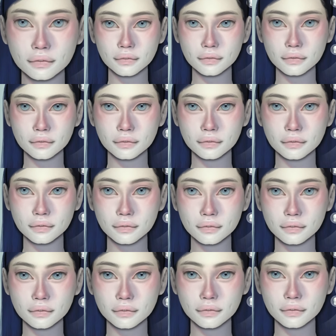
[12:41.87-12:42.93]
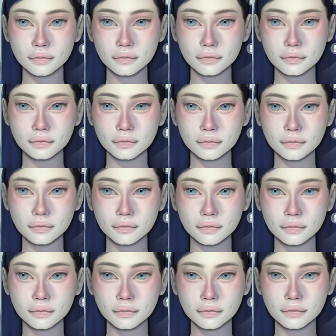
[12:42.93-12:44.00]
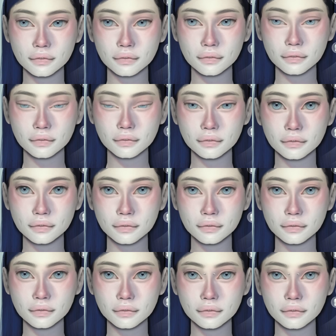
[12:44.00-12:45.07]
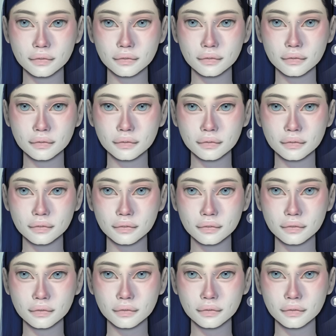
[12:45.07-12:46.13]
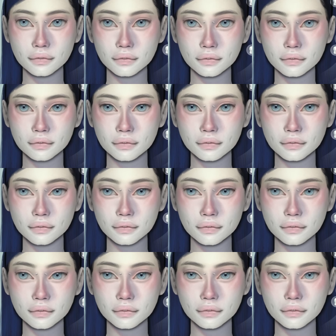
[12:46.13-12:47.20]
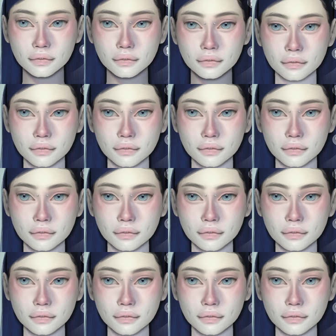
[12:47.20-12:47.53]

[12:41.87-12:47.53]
The person shown says nothing.